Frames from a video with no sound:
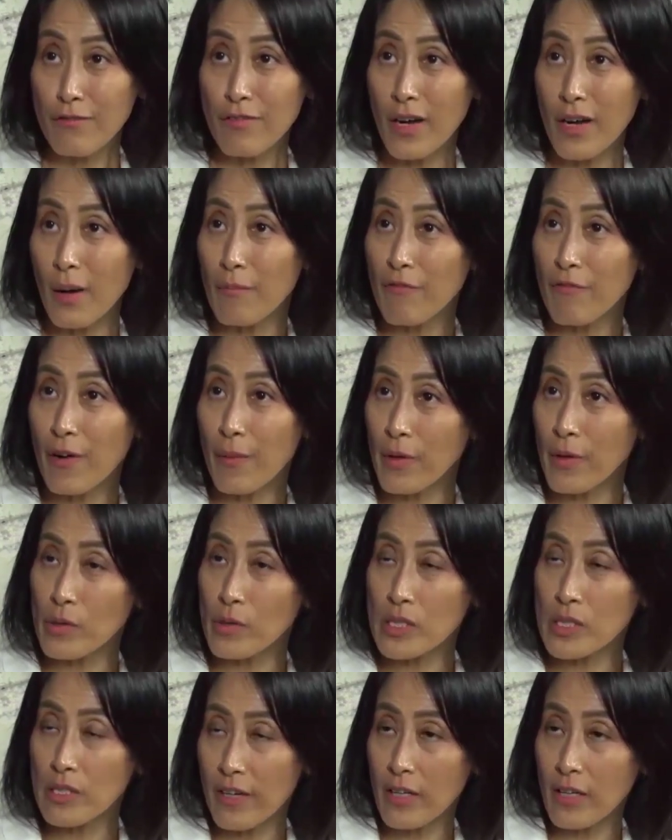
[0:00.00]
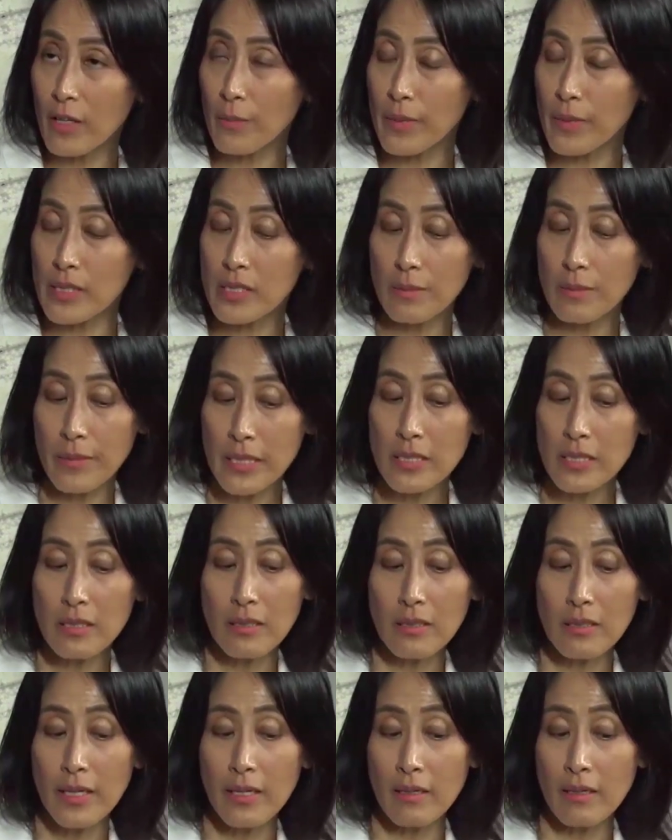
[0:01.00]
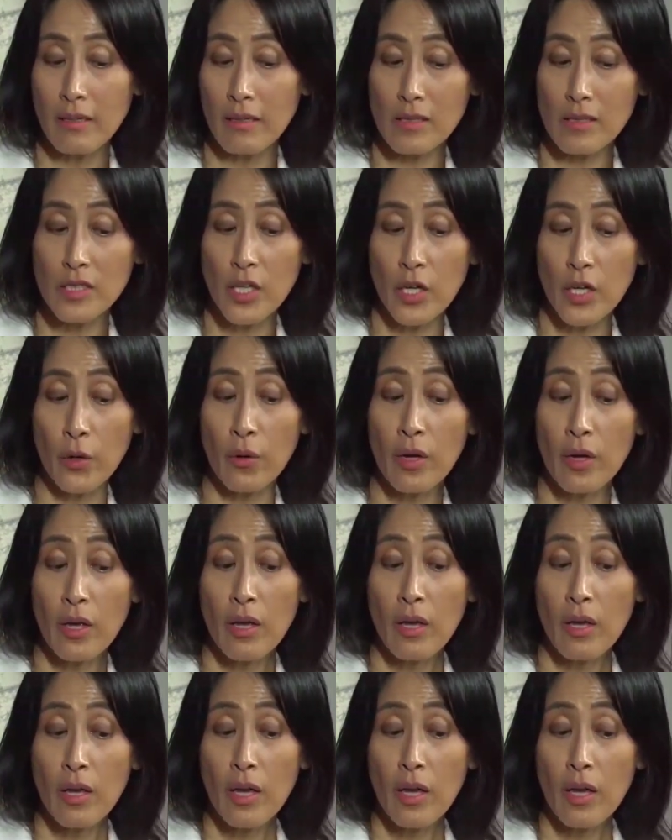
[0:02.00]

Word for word: from, from those developments domestically, and also